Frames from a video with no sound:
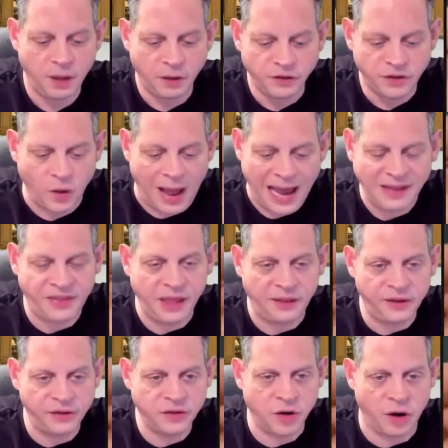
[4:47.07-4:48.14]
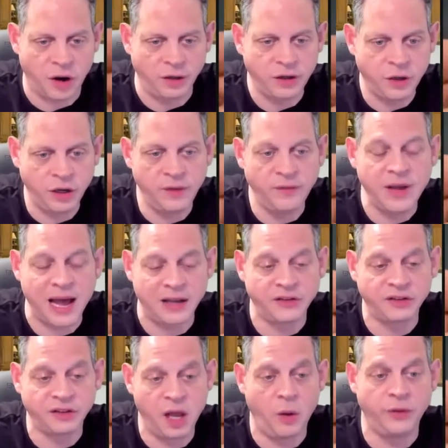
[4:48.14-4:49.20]
So I think this card could have got as
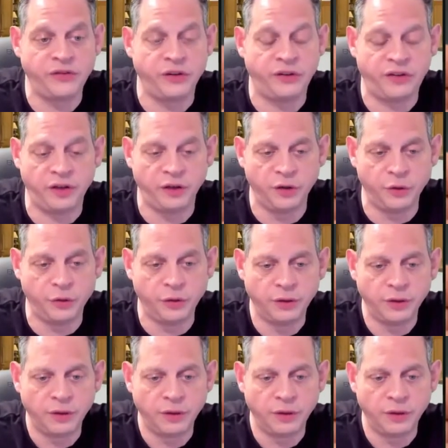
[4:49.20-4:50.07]
low as a 2.